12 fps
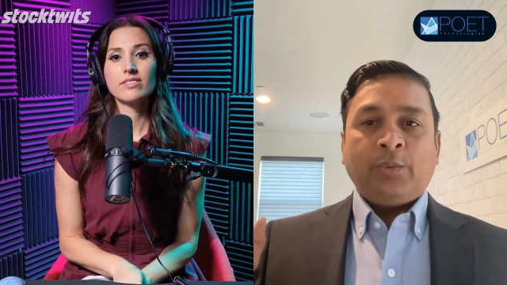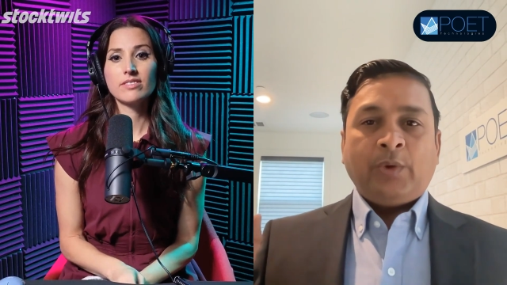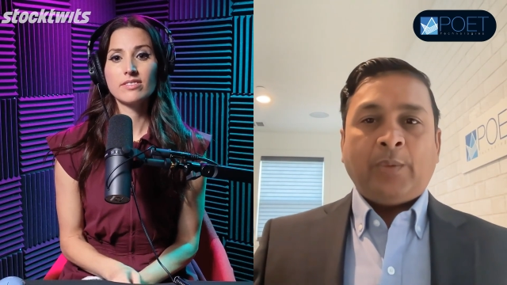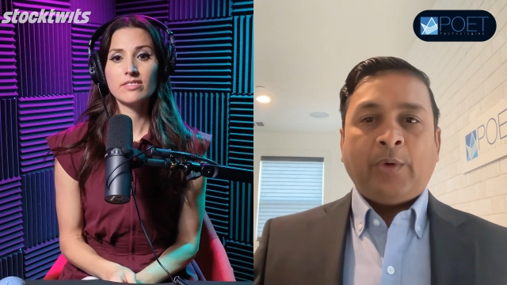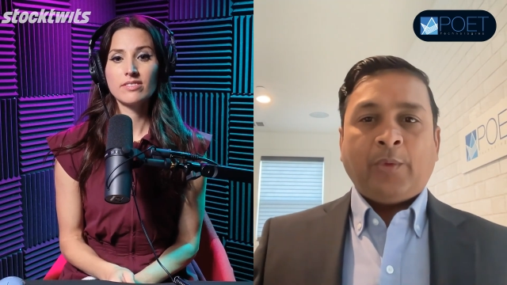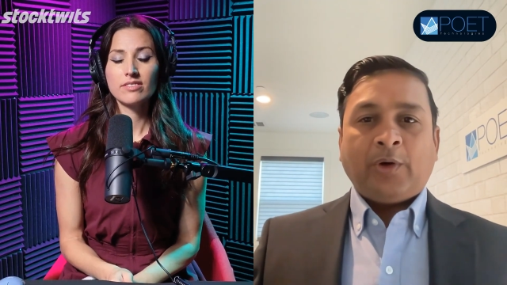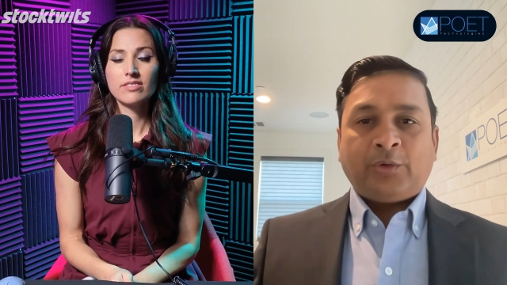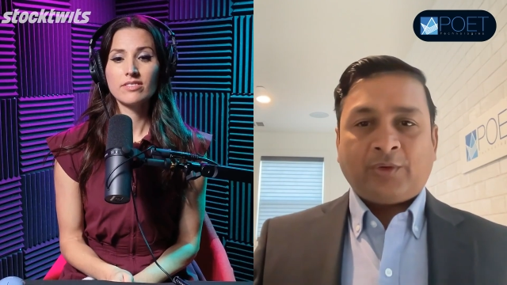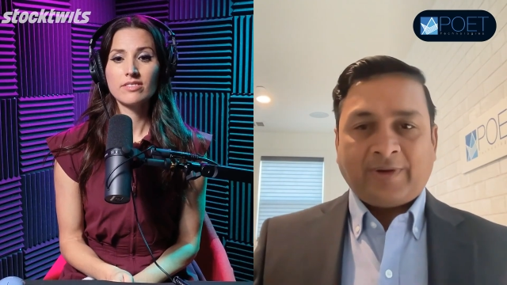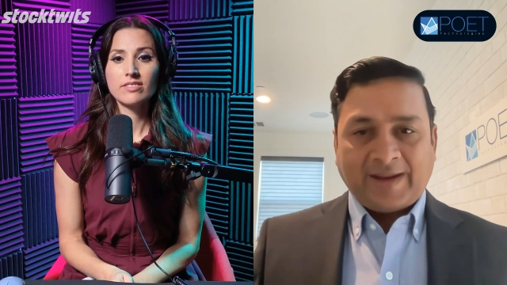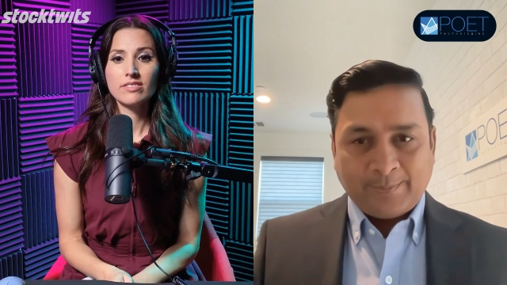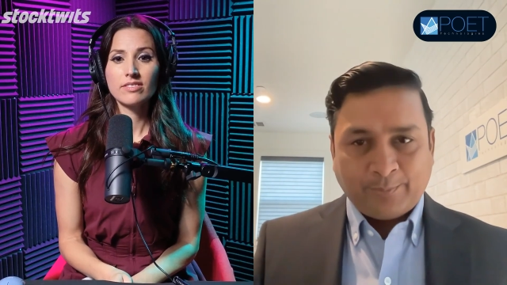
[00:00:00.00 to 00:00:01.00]
Speaker 1: where we want
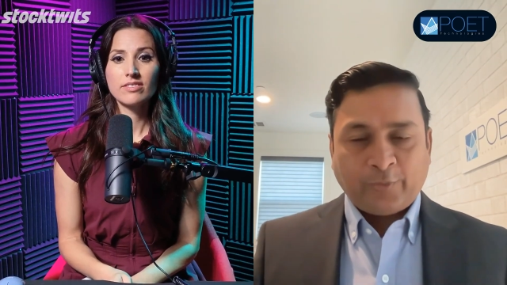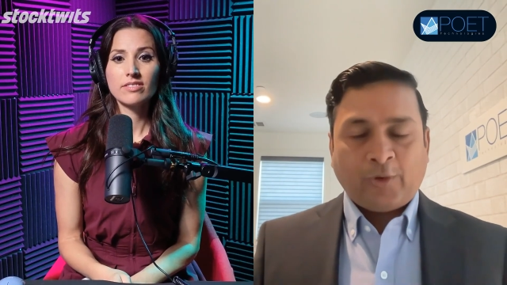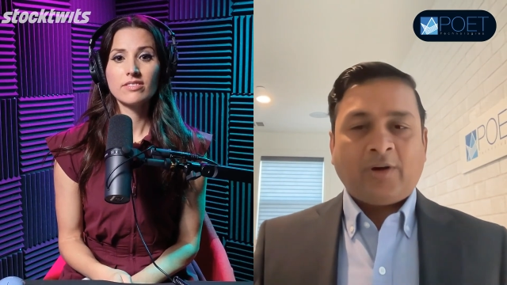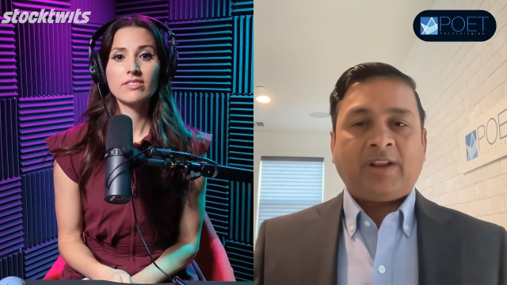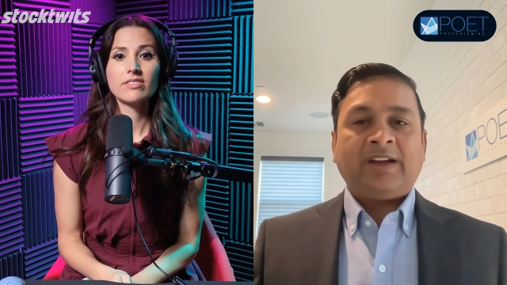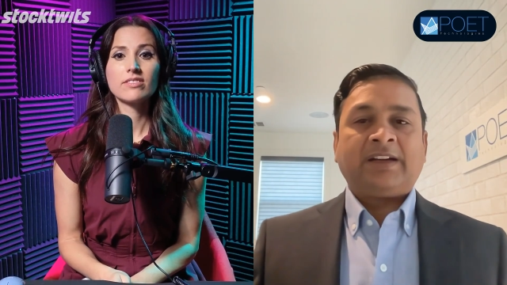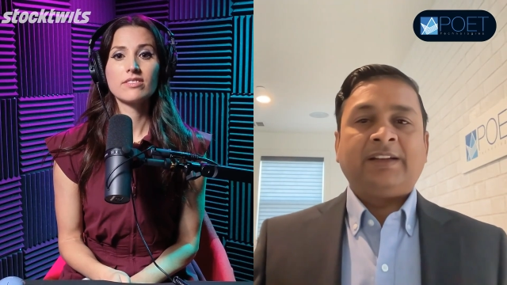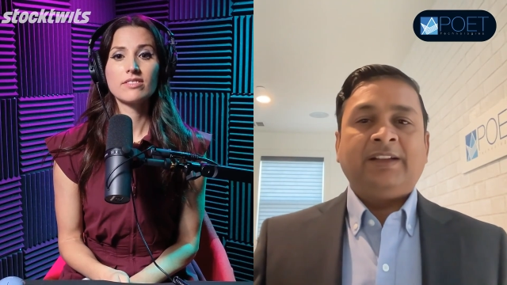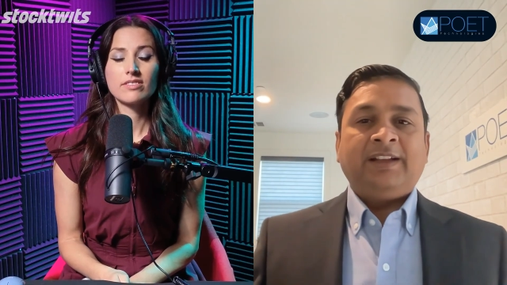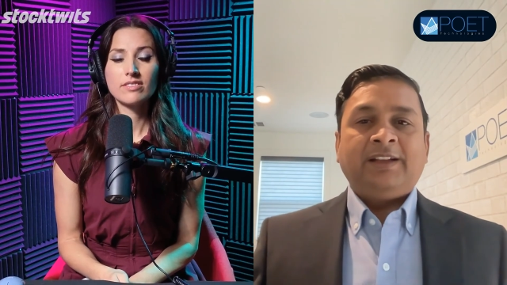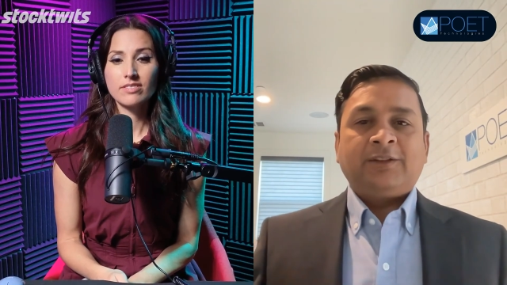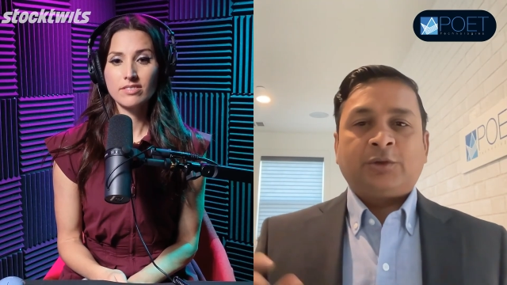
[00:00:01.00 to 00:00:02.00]
to ramp product
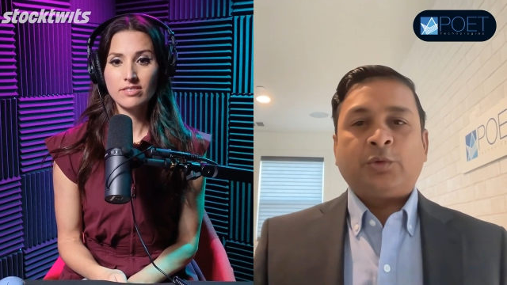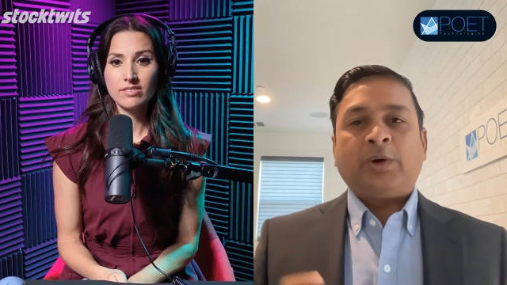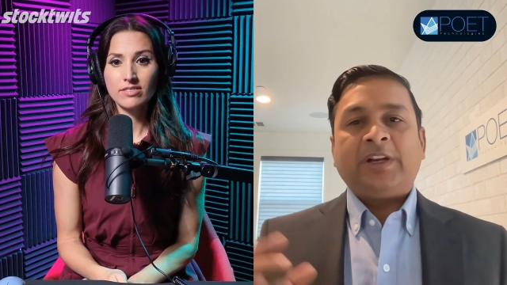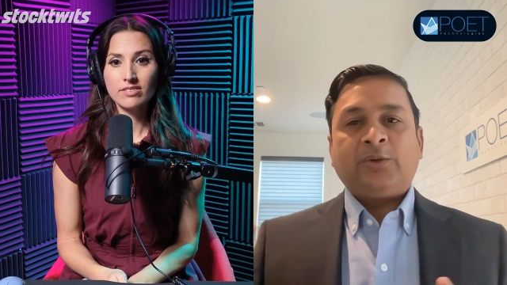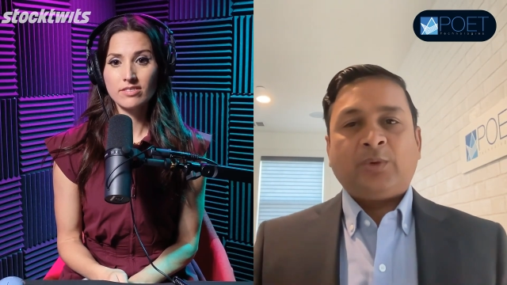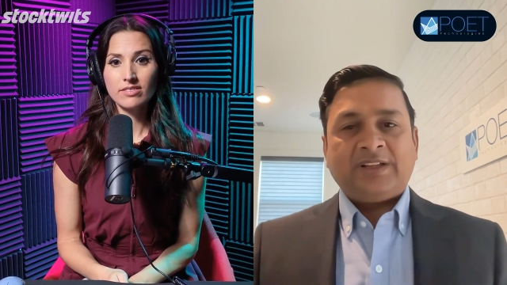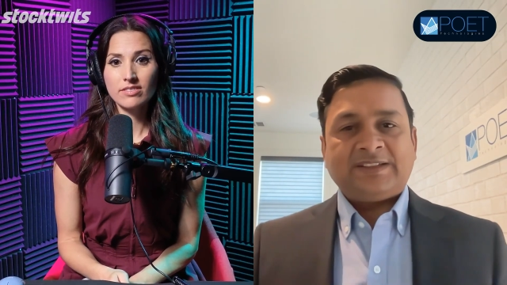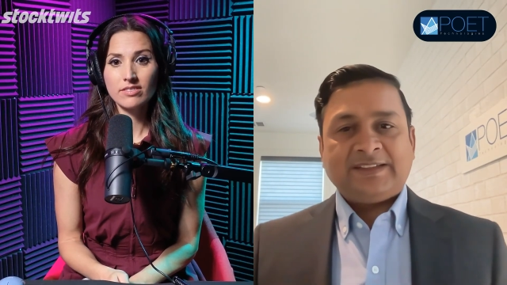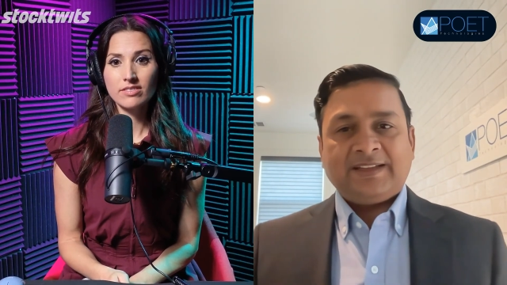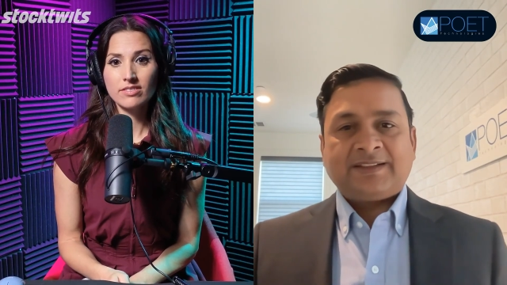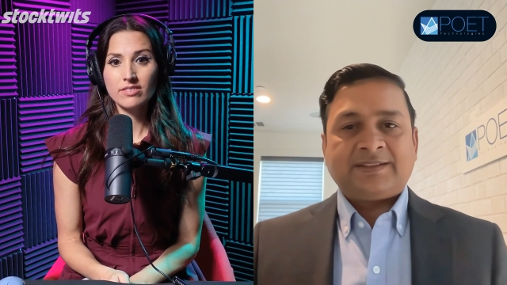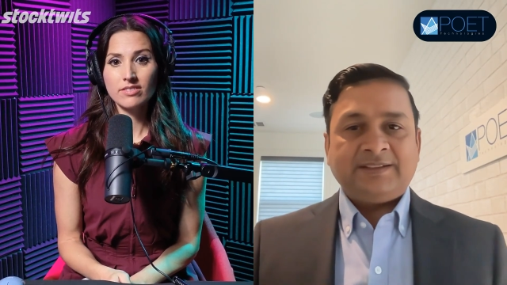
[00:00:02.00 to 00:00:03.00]
so
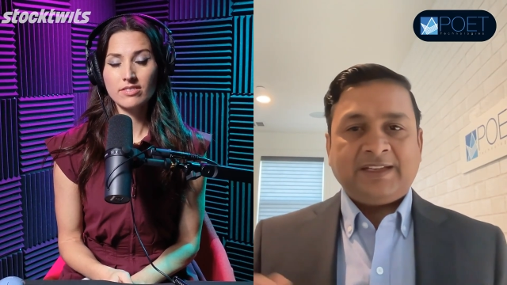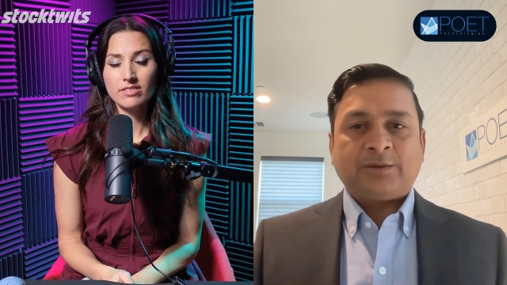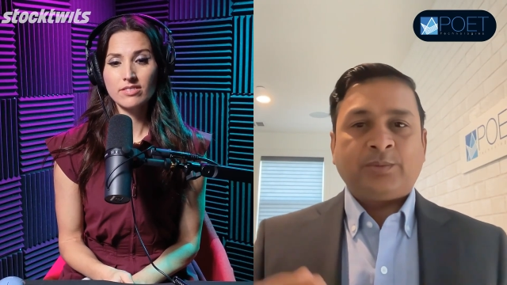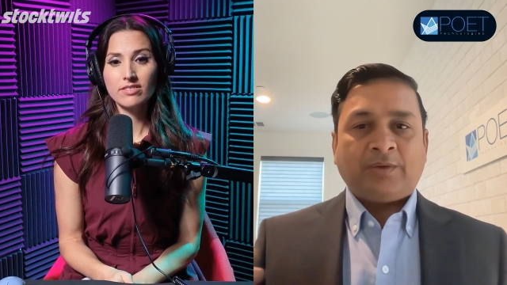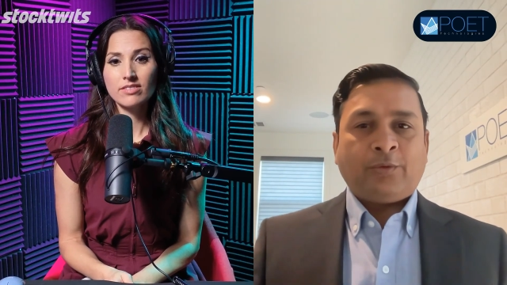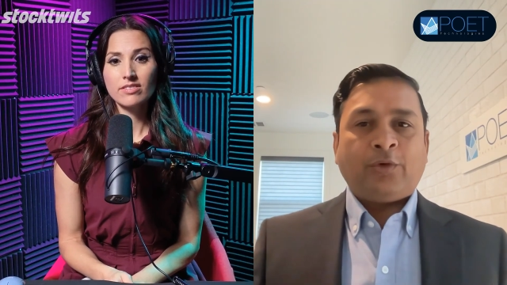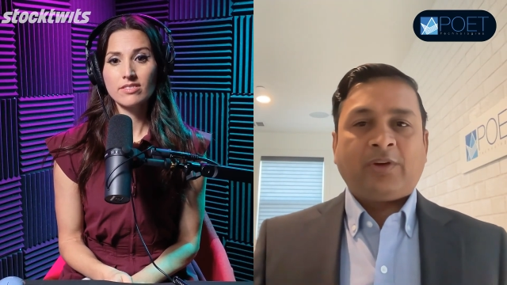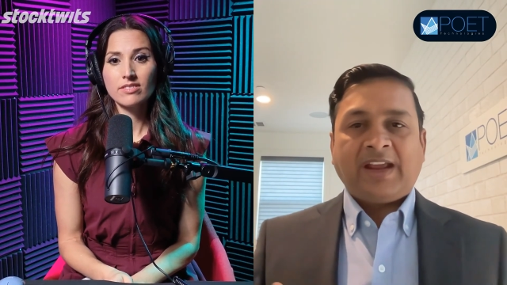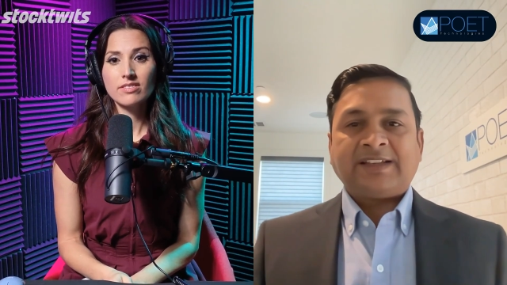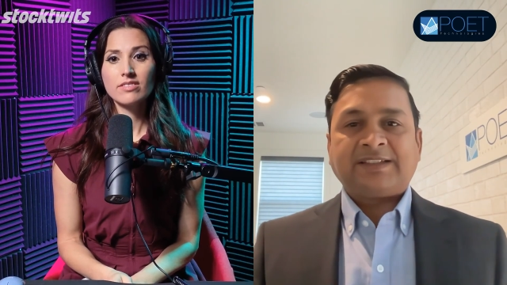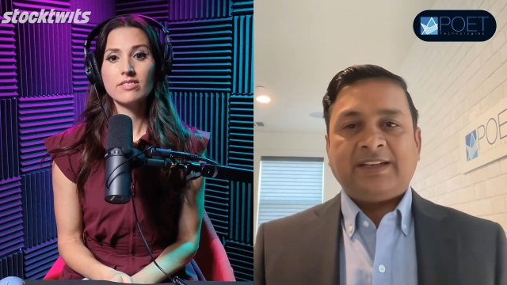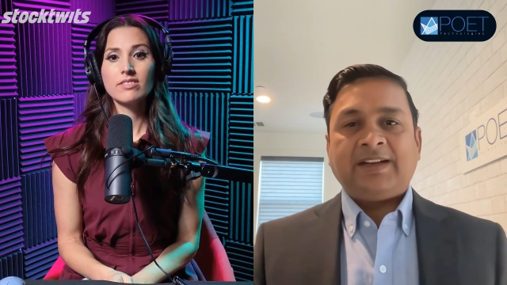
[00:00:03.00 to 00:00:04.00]
2026, yes, we're
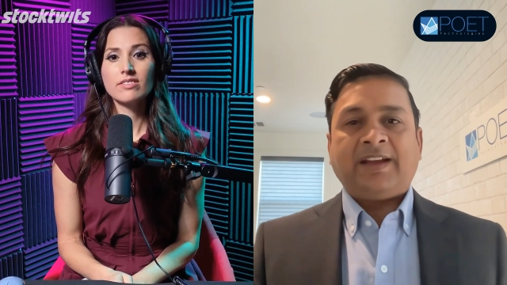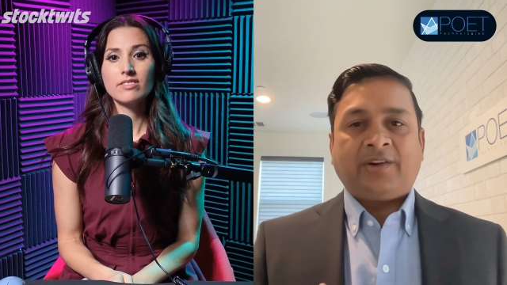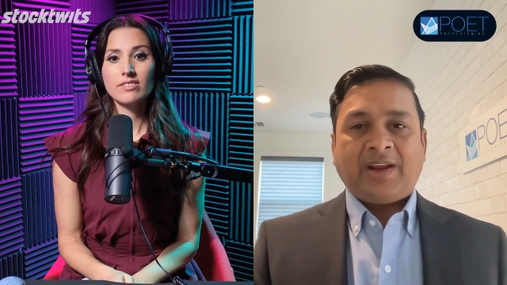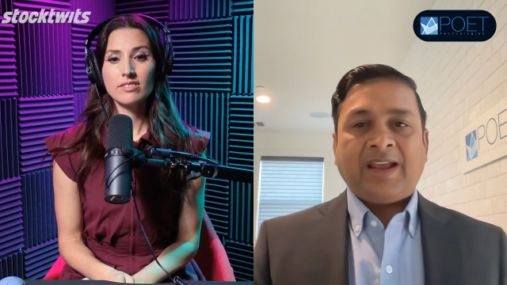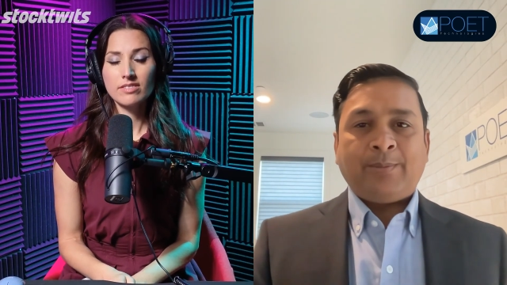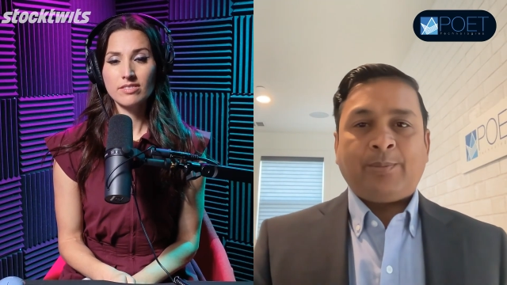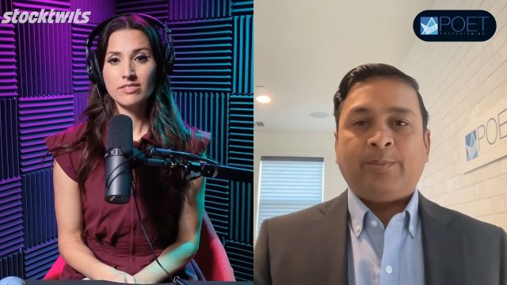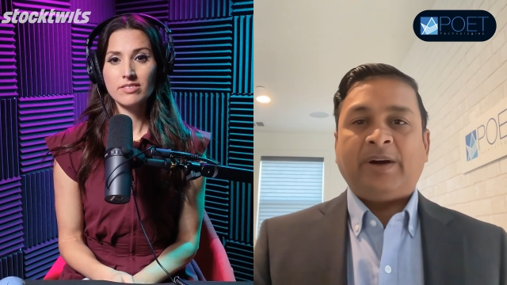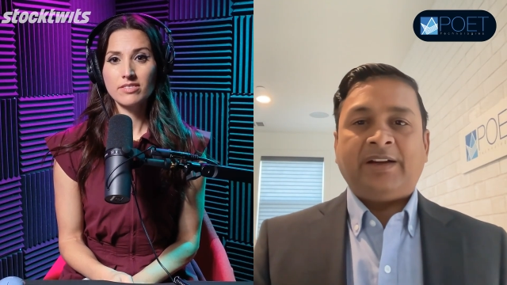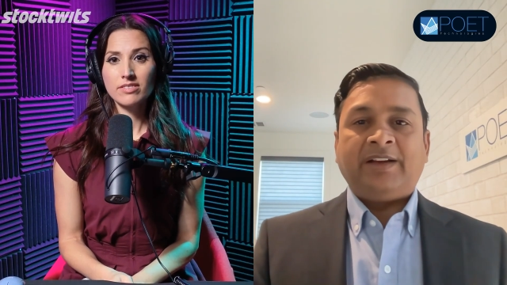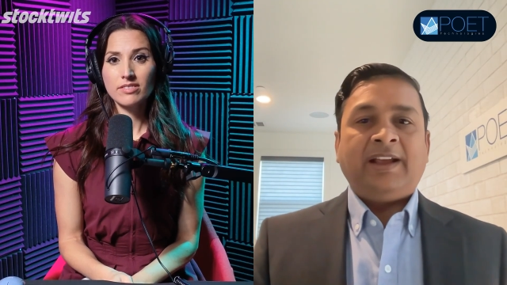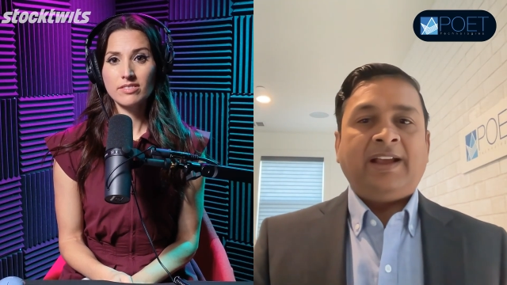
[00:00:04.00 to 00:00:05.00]
forecasting a ramp, but